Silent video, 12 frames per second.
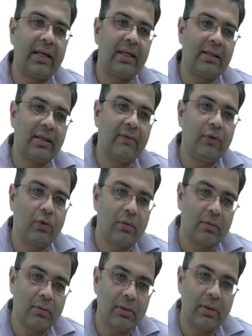is, if you
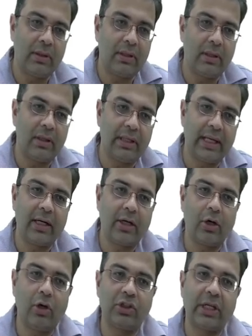uh, take it
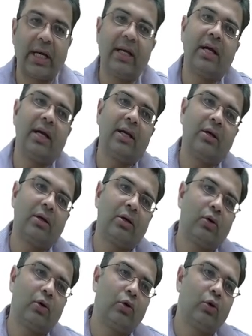along China and
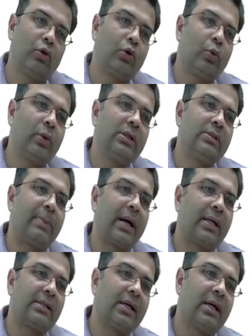go towards
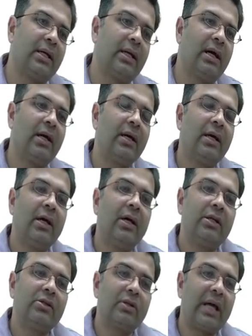Pakistan, Iraq,
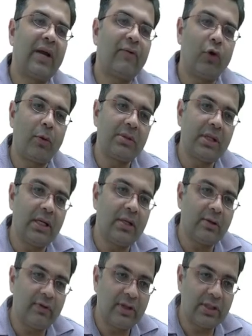so that forms the
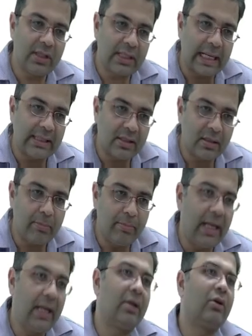esophageal cancer
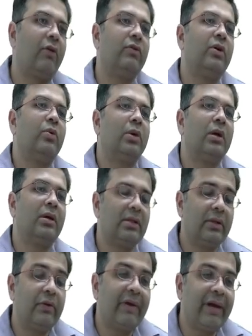belt of the world,
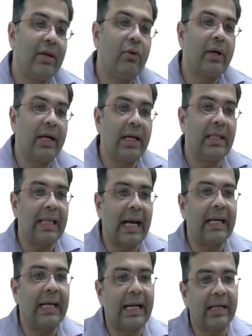where you in
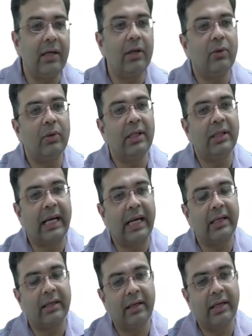that latitude, in
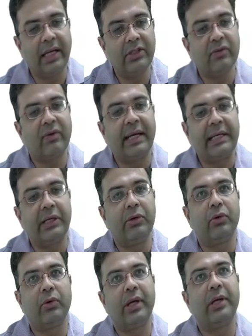that range of
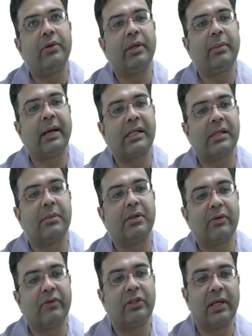latitude, you get to see maximum
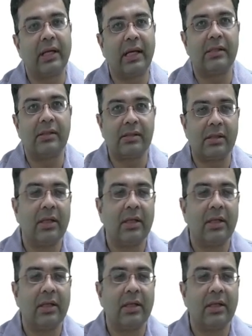esophageal cancers.